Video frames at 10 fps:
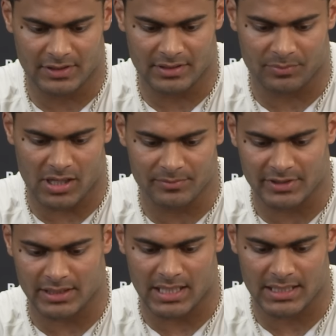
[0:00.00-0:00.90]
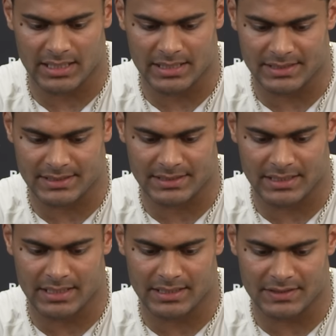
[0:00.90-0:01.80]
the problem a lot of guys
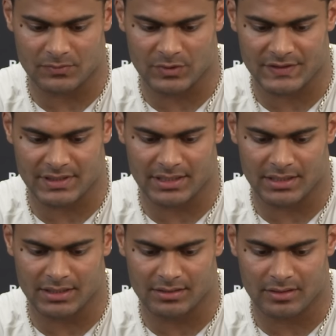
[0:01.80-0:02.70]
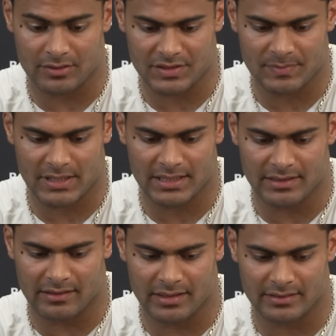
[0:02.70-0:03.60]
get is once they earn a spot,
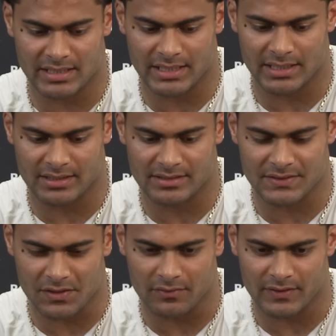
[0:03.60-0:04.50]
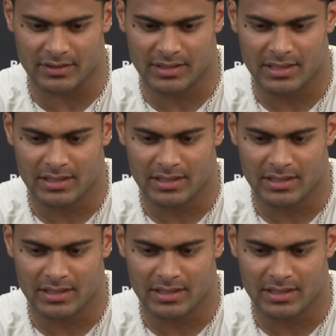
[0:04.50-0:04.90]
they think they deserve it.